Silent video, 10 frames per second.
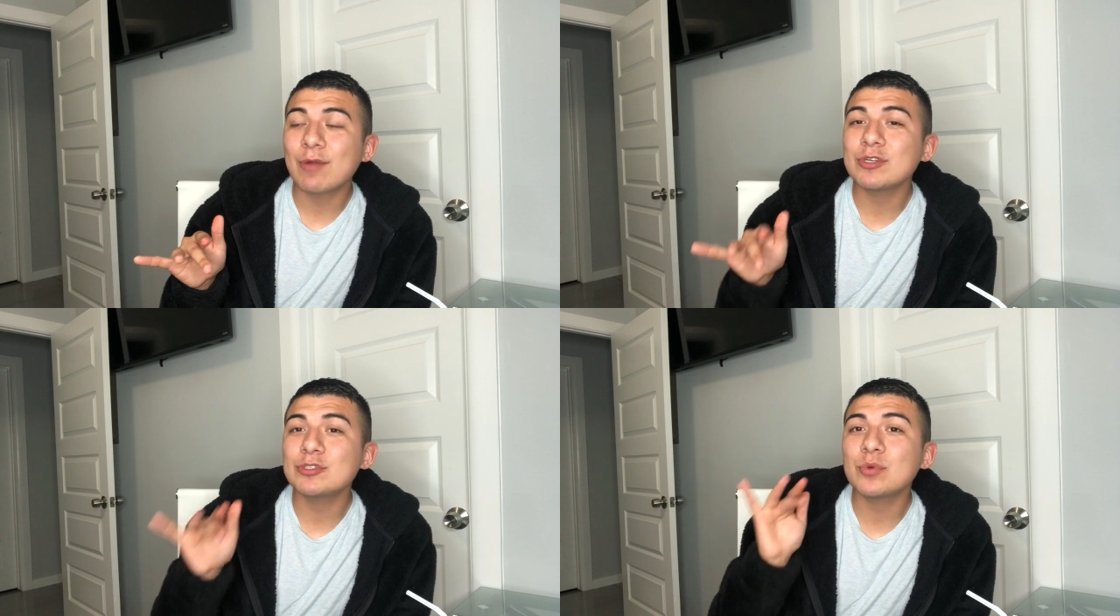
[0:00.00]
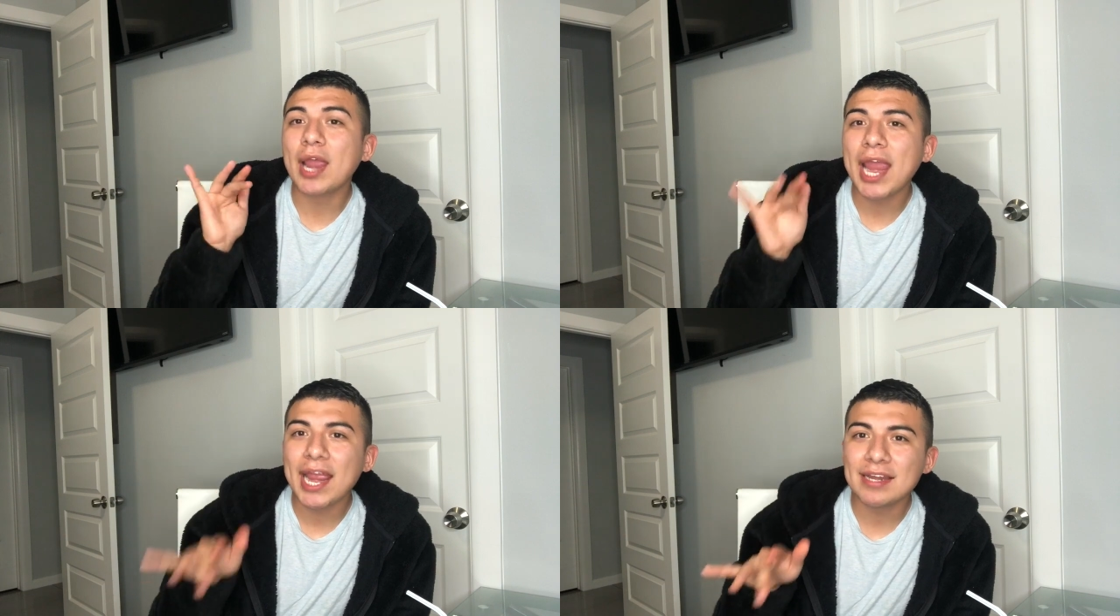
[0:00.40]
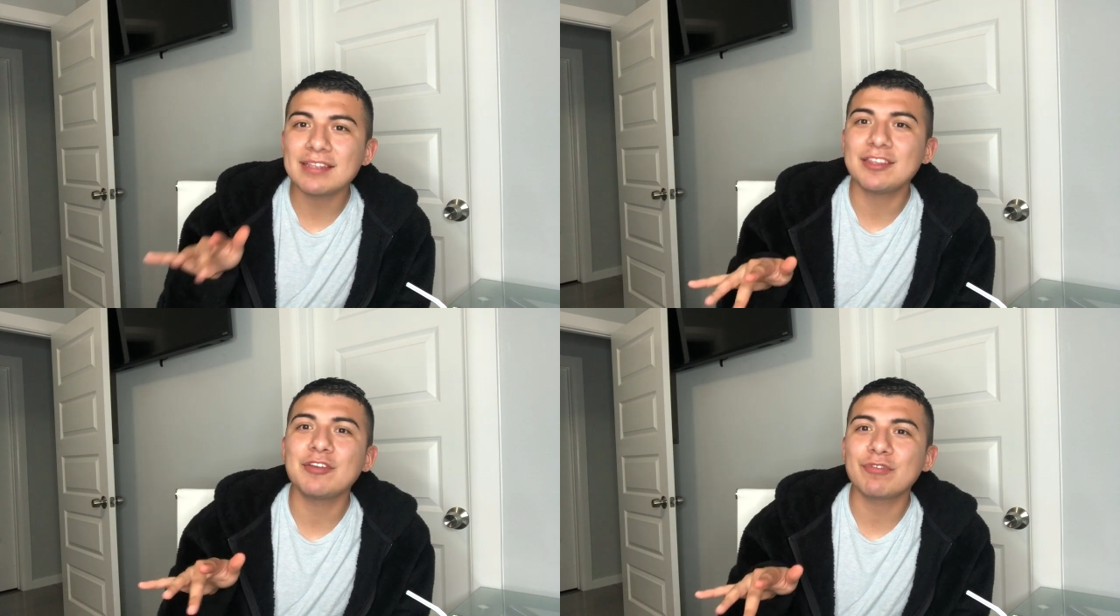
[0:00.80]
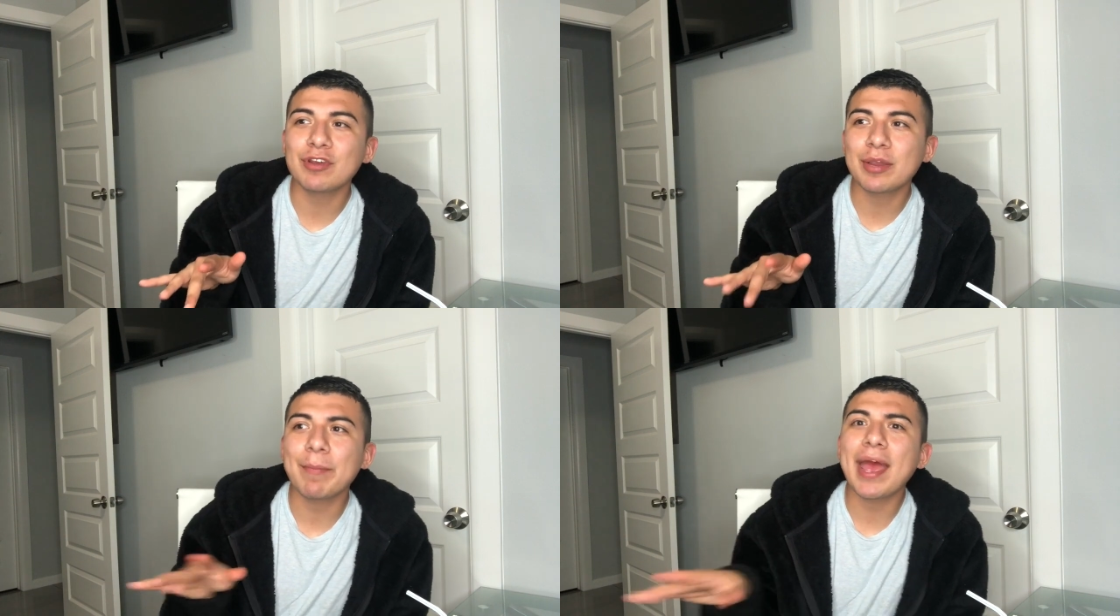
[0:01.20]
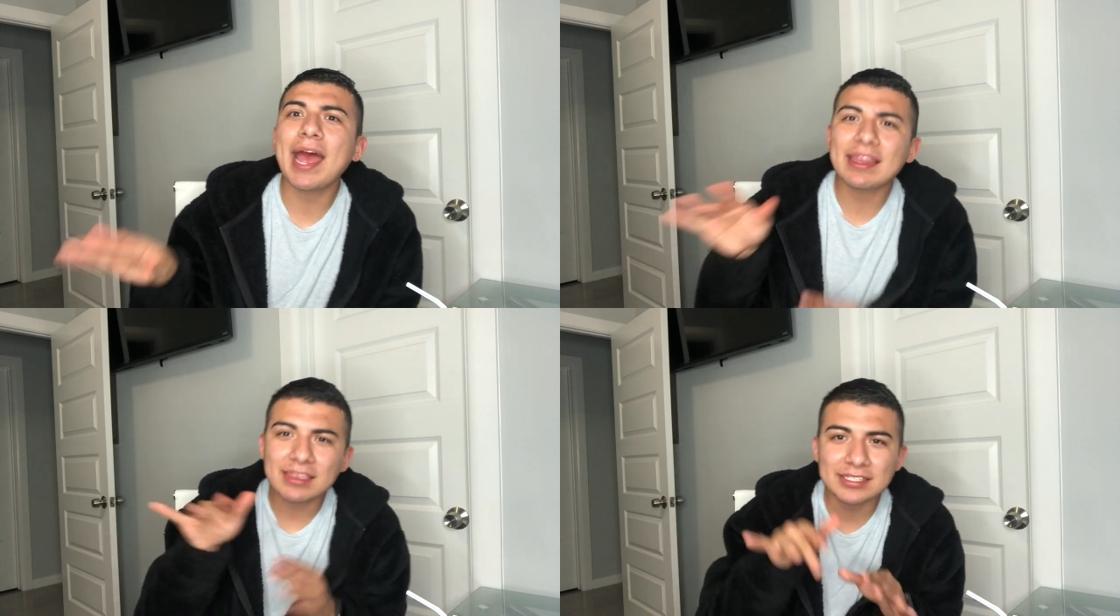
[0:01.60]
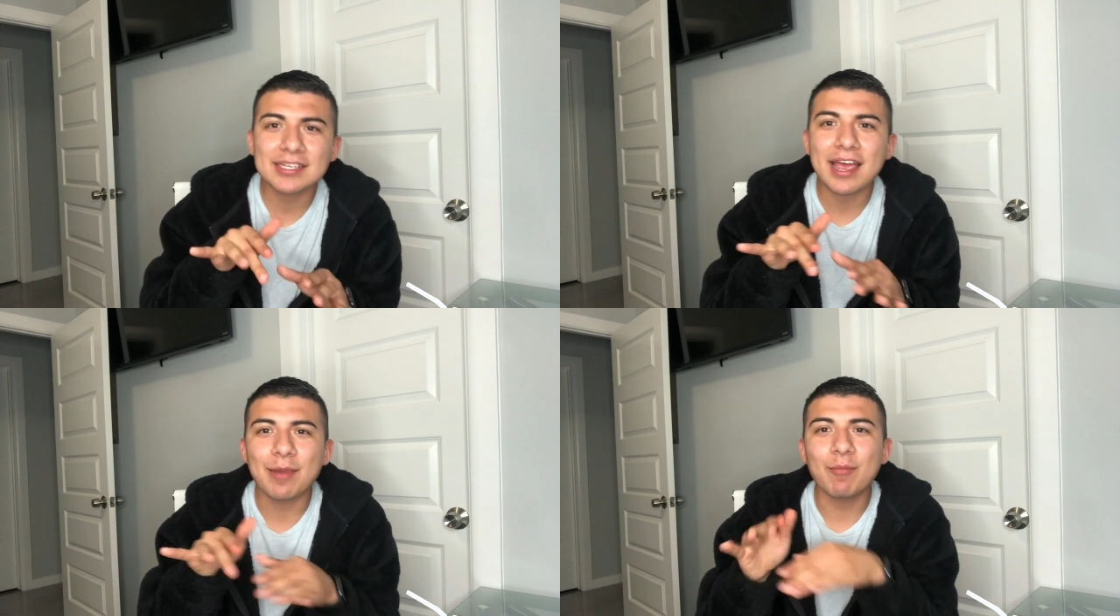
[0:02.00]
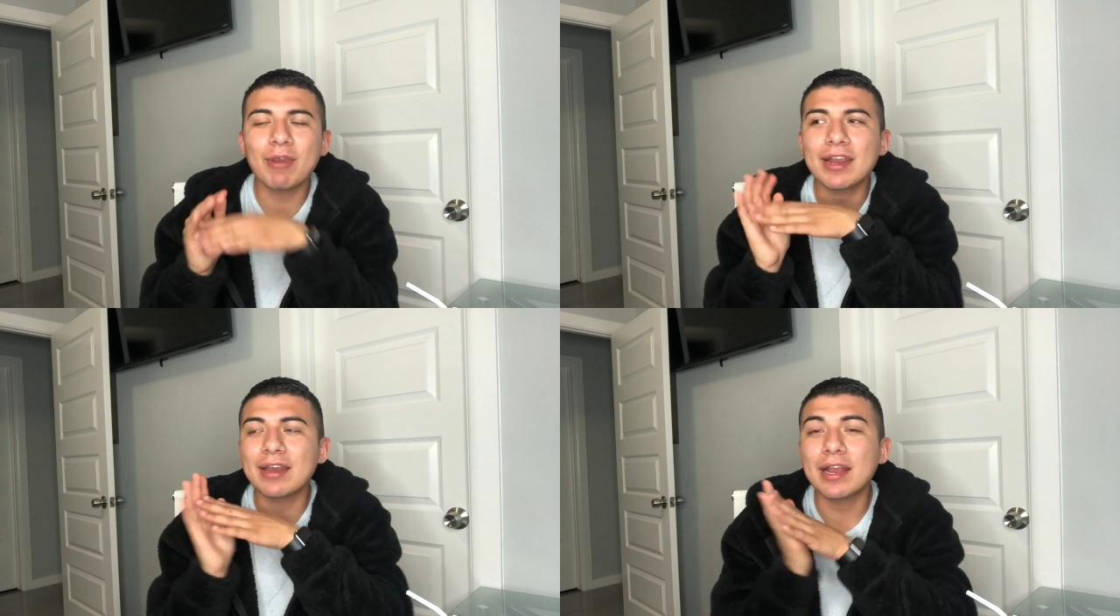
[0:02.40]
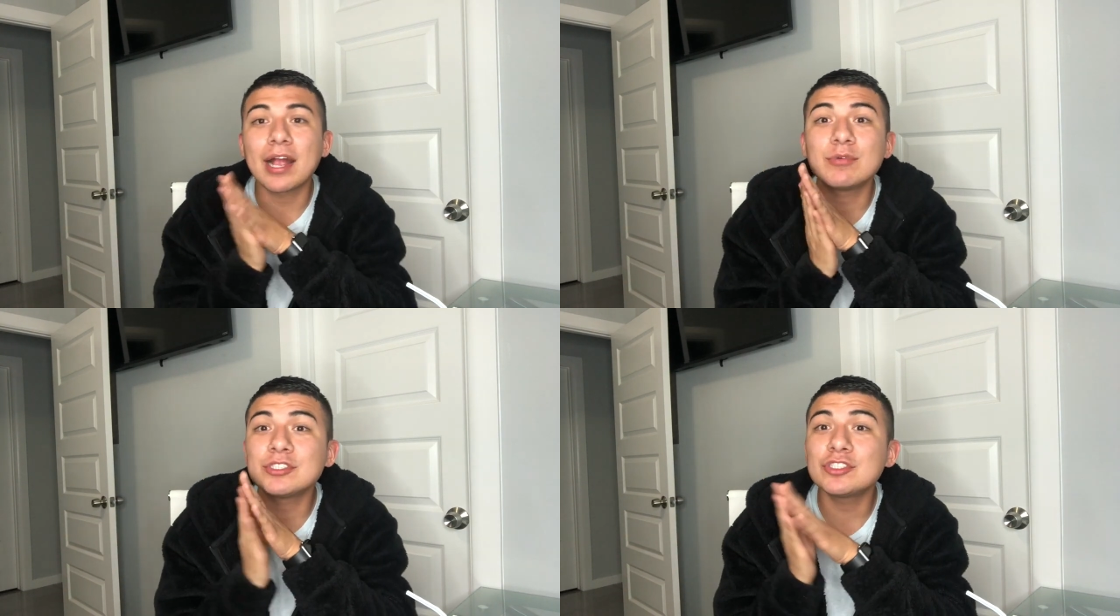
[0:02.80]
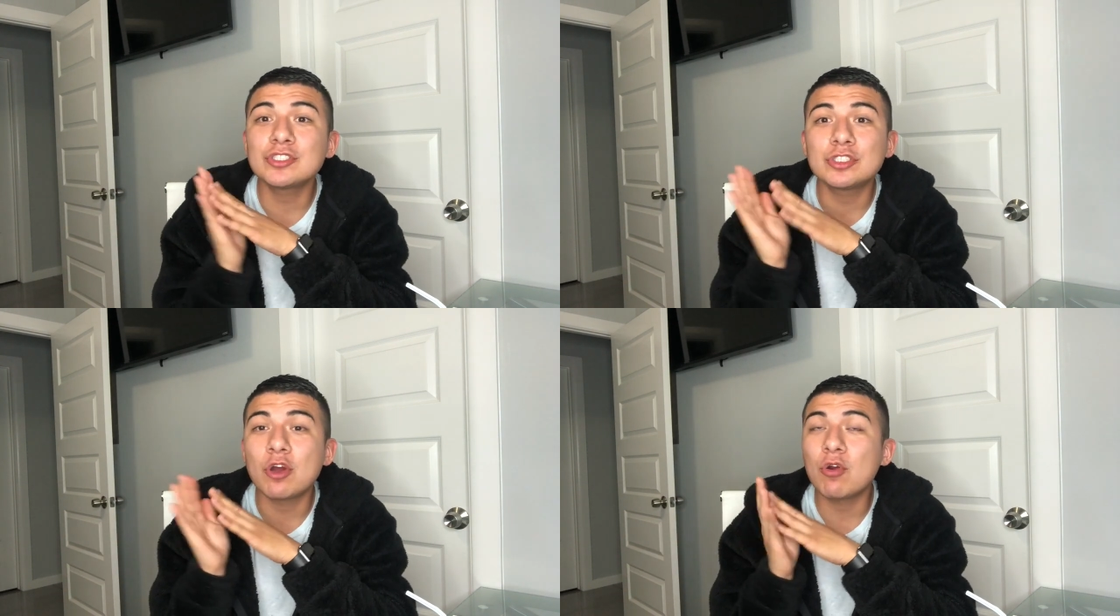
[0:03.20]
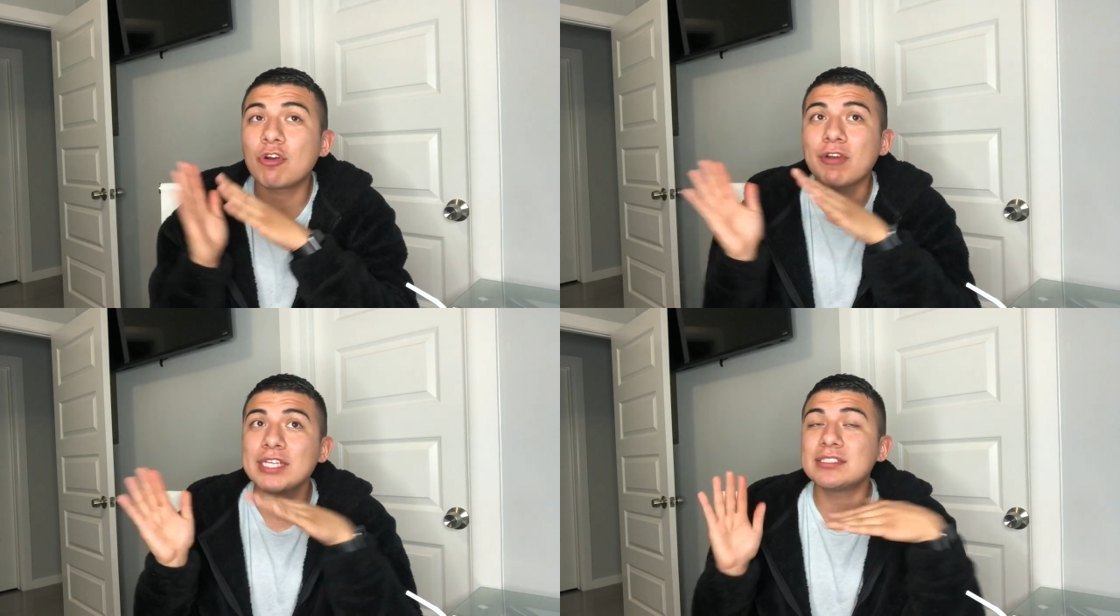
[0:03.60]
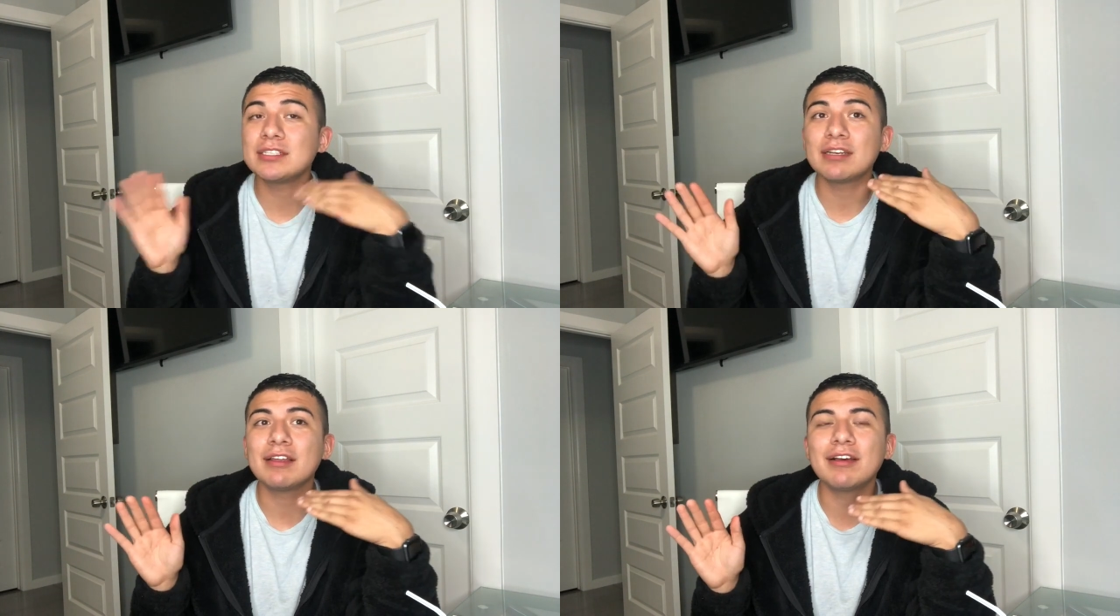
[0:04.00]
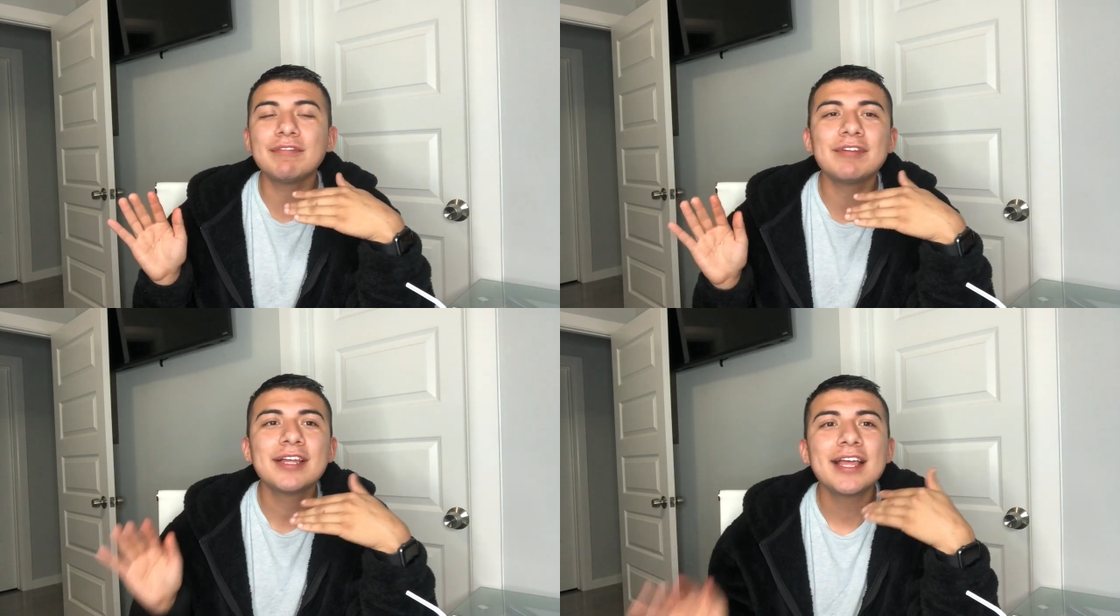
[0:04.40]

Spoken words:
would do anything for him at the time, right? Like, I was just so crazy in love.